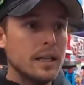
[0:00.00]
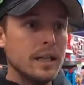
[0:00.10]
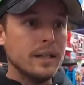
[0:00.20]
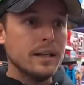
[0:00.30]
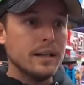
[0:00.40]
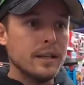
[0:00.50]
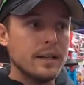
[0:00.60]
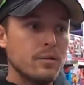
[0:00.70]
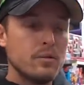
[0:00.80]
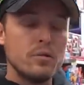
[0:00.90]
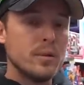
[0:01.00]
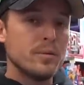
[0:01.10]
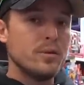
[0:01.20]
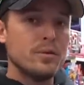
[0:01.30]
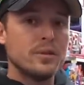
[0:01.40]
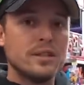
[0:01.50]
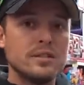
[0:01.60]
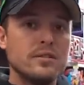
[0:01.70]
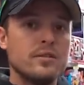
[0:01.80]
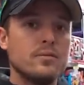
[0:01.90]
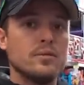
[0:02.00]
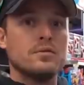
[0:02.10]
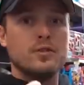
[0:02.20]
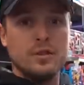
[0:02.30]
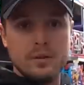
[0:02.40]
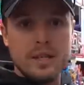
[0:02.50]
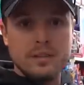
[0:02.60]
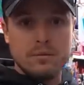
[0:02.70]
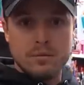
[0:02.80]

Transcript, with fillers: And uh, we wouldn't be able to do this kind of stuff if it wasn't for you guys.